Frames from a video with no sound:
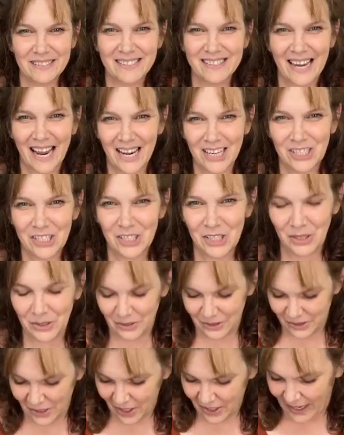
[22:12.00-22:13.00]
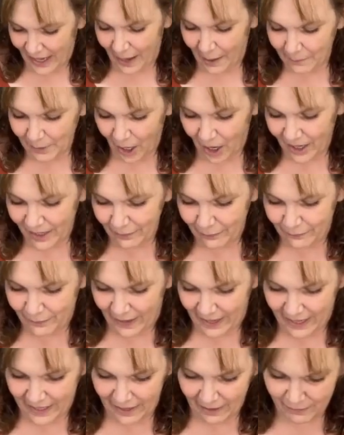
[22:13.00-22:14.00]
Pistachios. Okay, I'm not a
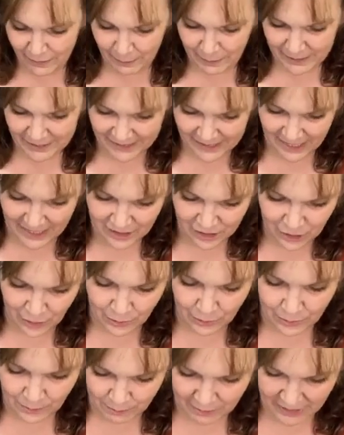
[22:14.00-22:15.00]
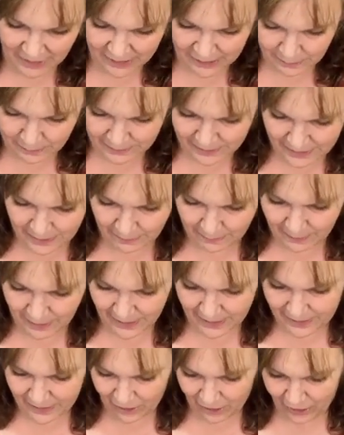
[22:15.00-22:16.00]
fan of a pistachio. My husband and
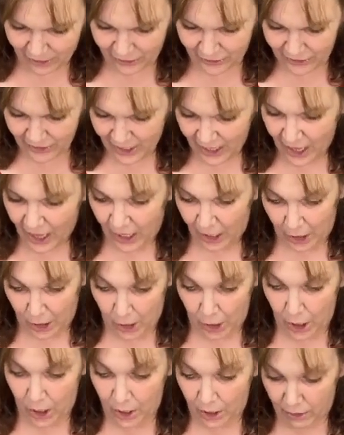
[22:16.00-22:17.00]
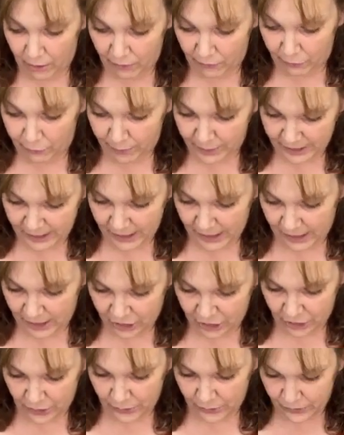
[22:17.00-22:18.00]
my daughter love
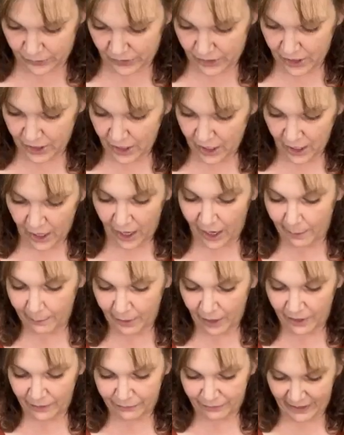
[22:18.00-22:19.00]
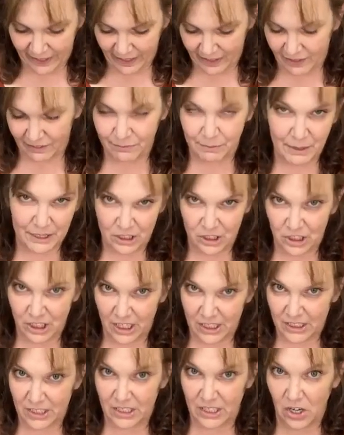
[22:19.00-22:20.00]
pistachios. I'm not a fan of
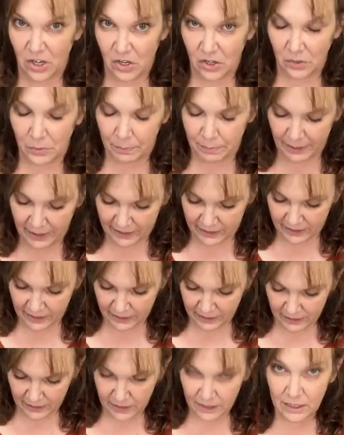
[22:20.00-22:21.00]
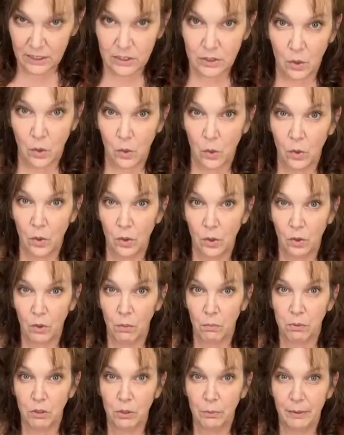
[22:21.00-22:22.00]
much nuts at all, but the
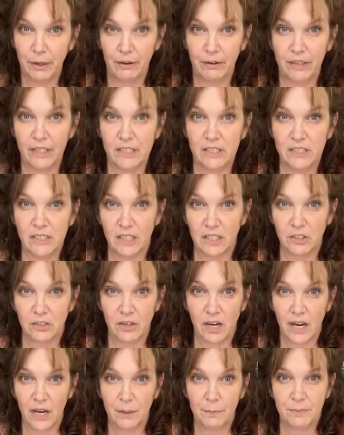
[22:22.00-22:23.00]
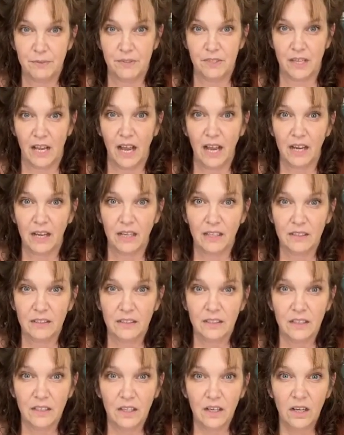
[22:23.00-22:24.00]
whole blueberries and grapes, yeah.
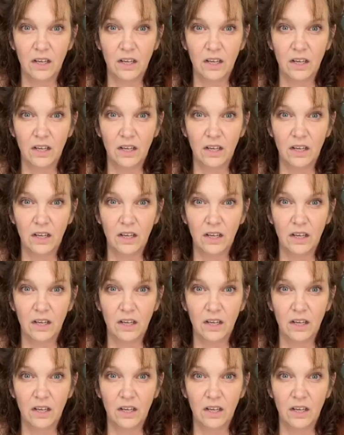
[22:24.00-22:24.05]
